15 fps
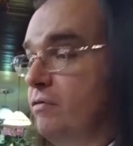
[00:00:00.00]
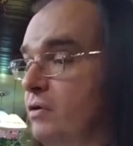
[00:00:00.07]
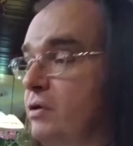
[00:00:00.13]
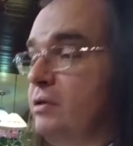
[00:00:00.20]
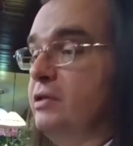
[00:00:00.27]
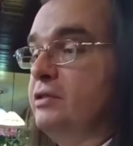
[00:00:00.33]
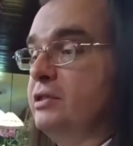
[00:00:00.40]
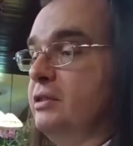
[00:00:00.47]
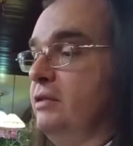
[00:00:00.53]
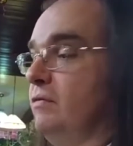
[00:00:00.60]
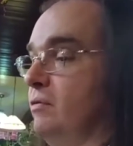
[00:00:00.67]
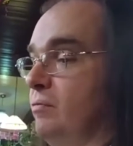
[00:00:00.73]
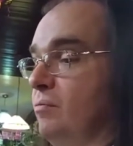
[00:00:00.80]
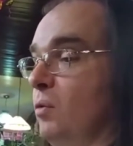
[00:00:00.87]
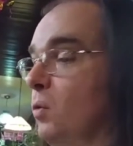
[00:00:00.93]
introvert, it's
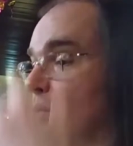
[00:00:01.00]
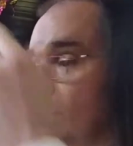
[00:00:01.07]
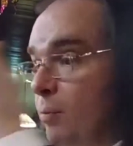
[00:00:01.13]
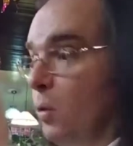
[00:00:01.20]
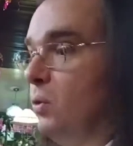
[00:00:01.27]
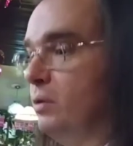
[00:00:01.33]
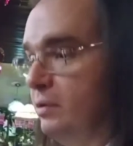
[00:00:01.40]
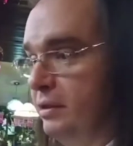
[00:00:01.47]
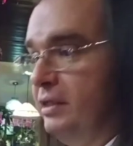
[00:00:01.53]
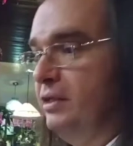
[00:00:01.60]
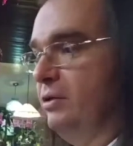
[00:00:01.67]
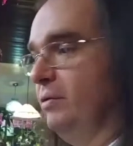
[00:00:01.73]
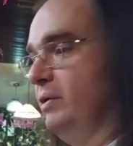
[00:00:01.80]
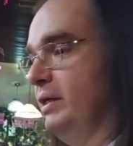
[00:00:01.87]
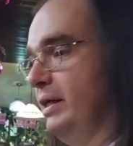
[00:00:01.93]
even more important
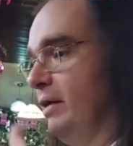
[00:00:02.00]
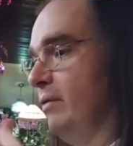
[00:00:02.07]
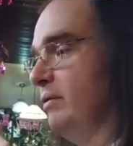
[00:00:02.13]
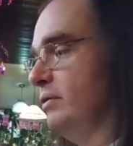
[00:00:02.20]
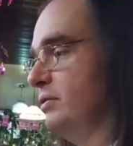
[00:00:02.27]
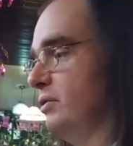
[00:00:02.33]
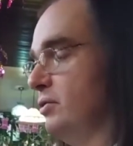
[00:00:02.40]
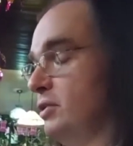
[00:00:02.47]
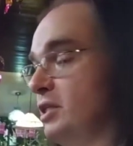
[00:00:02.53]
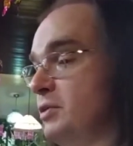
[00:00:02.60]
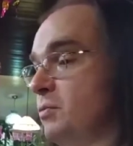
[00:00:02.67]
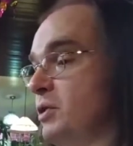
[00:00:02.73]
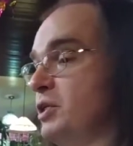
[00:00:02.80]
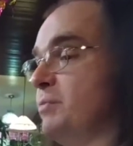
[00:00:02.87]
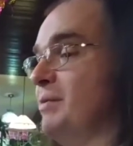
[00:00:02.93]
that you get out and
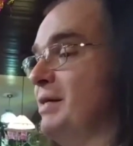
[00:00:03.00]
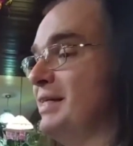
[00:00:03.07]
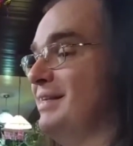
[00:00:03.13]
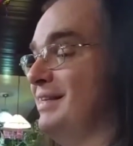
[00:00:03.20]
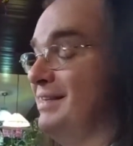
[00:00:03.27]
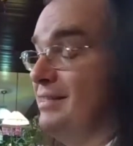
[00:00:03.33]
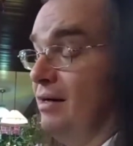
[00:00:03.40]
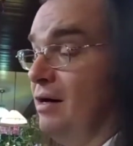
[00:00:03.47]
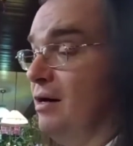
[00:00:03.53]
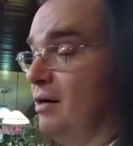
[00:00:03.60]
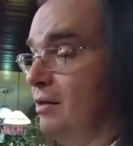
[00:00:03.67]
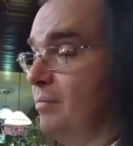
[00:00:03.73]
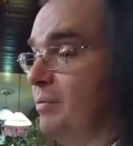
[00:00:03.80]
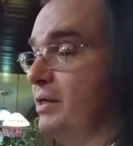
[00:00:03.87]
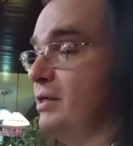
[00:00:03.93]
socialize, which makes it's
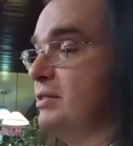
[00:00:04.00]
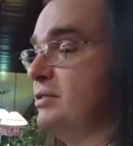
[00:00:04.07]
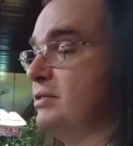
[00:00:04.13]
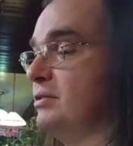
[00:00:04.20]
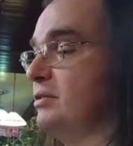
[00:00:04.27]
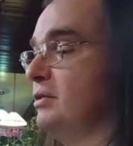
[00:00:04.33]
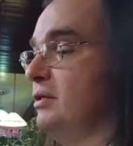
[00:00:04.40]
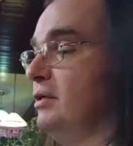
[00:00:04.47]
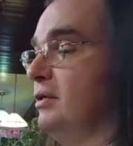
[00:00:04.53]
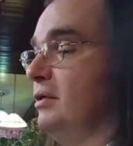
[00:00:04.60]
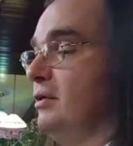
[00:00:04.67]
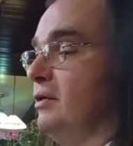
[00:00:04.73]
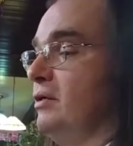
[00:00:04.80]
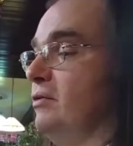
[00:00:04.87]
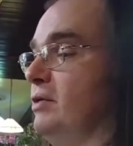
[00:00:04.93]
hard because
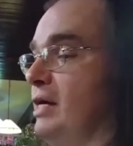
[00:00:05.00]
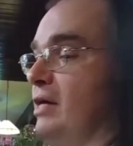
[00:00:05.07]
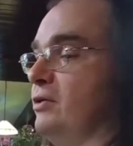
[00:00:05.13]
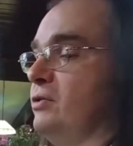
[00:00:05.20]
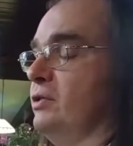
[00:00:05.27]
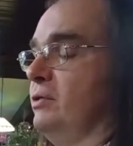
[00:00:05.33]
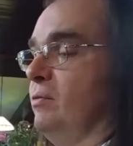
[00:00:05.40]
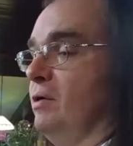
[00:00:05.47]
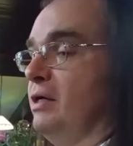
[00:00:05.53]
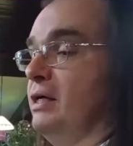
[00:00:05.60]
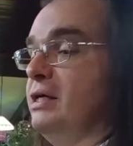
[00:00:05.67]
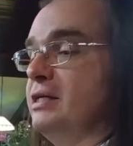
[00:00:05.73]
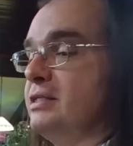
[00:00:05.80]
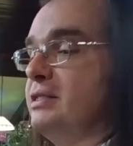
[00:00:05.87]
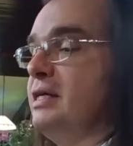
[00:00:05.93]
you naturally
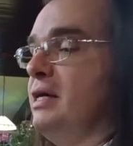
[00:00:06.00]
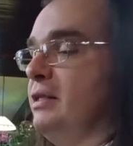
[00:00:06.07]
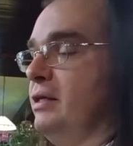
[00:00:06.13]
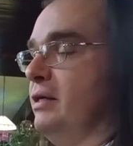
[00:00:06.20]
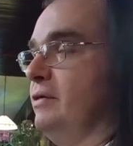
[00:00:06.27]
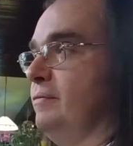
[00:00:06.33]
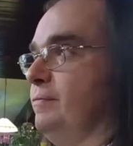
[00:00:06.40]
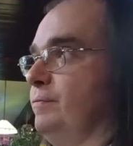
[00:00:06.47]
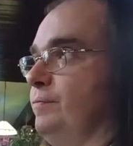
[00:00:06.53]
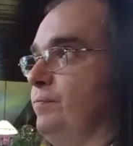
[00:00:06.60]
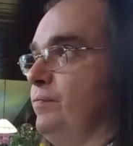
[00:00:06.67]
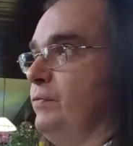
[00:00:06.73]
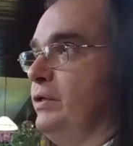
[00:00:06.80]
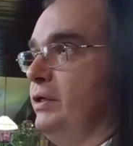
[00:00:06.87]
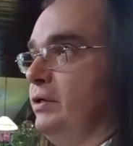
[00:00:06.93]
want. And it's not that
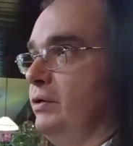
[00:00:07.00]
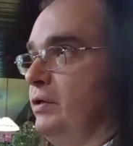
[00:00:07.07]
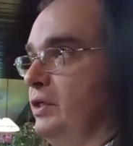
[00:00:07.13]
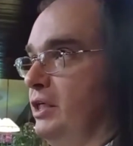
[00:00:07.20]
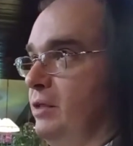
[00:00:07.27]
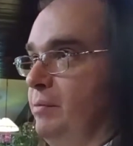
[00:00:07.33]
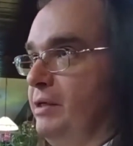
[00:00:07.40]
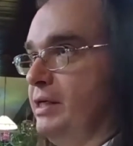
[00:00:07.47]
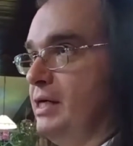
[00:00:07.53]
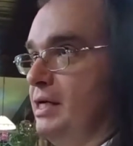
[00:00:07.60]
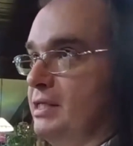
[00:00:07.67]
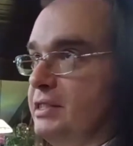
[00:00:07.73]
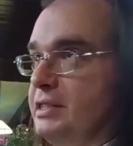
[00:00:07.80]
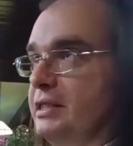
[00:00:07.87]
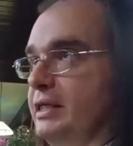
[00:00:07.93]
you need to be
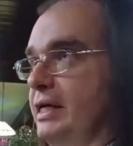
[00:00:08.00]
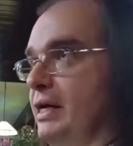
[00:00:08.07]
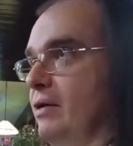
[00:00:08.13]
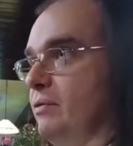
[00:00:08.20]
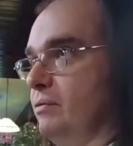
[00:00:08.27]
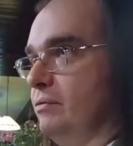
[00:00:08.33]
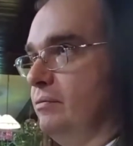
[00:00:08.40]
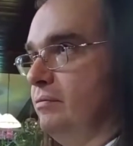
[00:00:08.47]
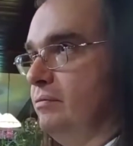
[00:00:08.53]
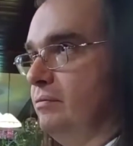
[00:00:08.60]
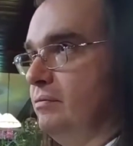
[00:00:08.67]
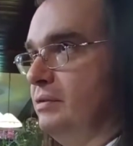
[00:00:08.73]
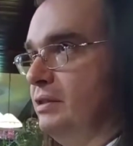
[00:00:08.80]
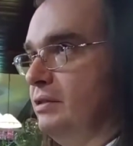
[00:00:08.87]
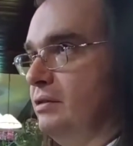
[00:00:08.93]
constantly out.
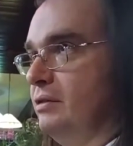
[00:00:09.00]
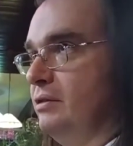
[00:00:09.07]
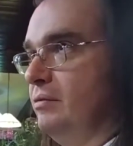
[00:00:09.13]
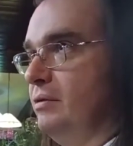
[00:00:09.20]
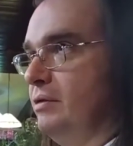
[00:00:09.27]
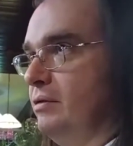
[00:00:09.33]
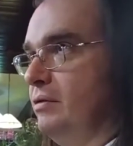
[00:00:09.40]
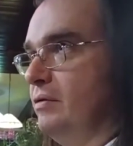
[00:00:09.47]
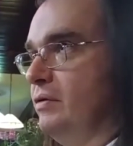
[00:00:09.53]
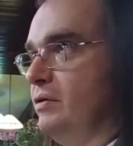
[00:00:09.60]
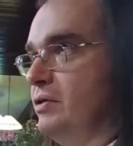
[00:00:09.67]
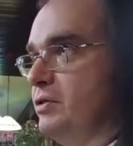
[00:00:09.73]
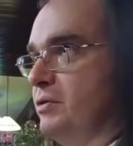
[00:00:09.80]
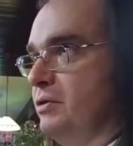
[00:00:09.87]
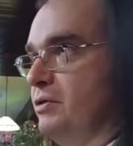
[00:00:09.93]
It,
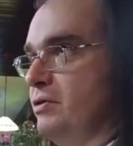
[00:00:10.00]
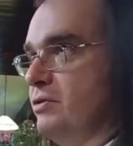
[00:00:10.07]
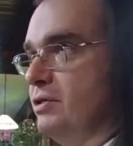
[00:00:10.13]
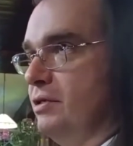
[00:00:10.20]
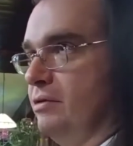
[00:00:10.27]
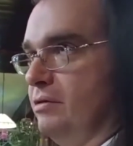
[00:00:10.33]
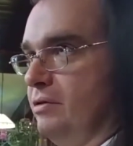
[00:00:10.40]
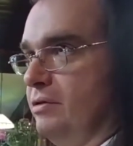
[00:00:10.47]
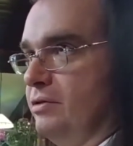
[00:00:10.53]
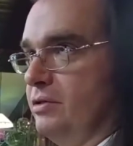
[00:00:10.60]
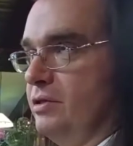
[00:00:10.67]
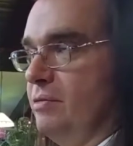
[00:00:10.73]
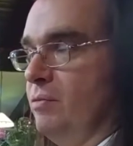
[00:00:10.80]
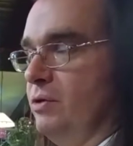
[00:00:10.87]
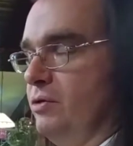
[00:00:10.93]
there's there's, a,
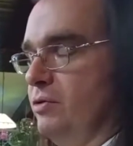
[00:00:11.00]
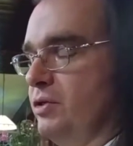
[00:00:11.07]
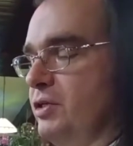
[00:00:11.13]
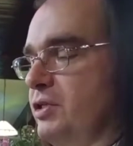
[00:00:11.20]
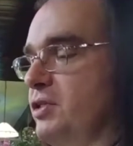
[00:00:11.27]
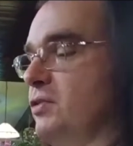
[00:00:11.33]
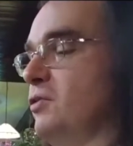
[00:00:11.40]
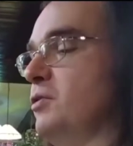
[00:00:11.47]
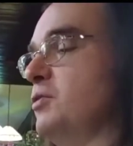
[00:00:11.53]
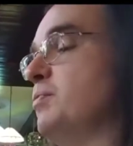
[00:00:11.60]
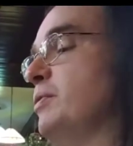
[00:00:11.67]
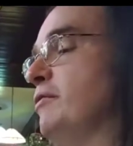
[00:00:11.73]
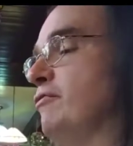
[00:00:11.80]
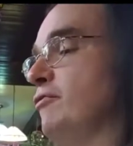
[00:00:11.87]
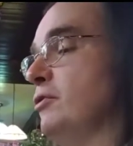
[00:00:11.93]
there's someone who just so
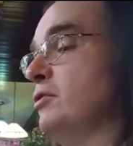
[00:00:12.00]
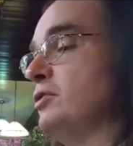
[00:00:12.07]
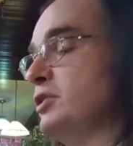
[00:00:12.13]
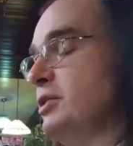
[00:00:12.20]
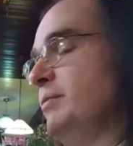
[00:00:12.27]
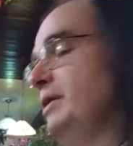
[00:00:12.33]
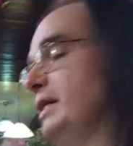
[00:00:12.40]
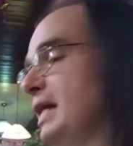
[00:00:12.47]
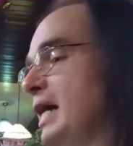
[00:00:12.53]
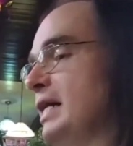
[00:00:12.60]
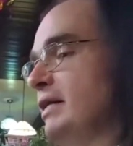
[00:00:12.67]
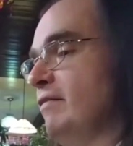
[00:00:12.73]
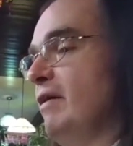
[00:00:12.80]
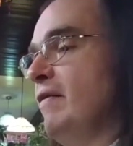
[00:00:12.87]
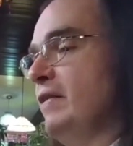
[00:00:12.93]
prefers to be
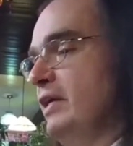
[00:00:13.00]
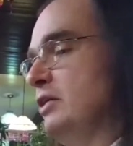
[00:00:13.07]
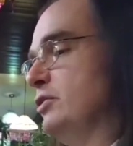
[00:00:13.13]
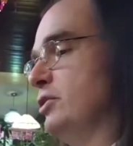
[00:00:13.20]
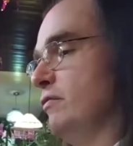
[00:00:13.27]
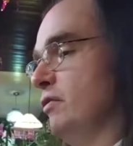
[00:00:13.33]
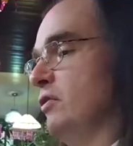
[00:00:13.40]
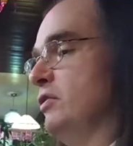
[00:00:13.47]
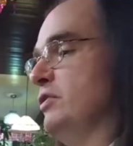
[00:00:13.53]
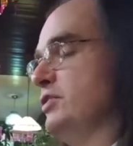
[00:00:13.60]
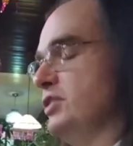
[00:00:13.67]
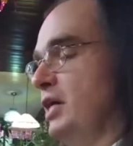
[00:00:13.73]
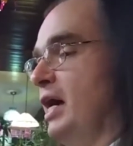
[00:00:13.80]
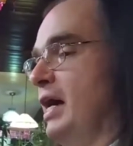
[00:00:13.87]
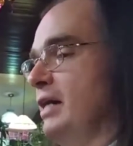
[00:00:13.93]
kind of on the
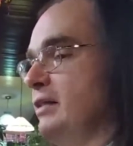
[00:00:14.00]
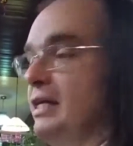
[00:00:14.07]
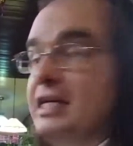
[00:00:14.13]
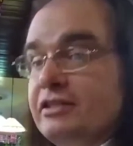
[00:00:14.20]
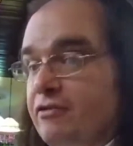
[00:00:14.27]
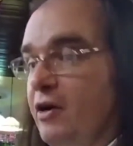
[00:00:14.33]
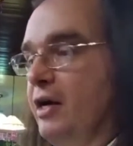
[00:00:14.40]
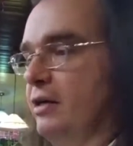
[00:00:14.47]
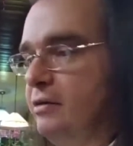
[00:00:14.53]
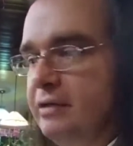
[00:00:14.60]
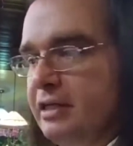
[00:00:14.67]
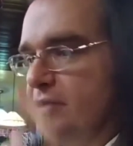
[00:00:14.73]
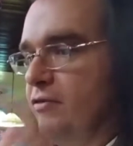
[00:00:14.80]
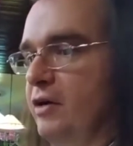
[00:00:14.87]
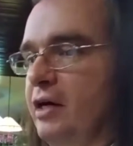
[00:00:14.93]
introverted side. That's
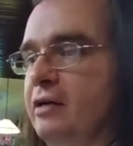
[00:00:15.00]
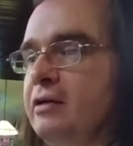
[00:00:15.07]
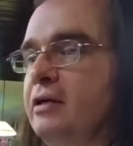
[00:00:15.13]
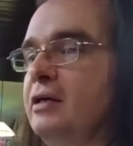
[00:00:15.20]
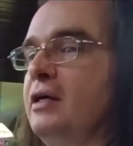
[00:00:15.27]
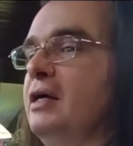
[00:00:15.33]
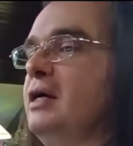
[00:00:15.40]
fine. That's fine.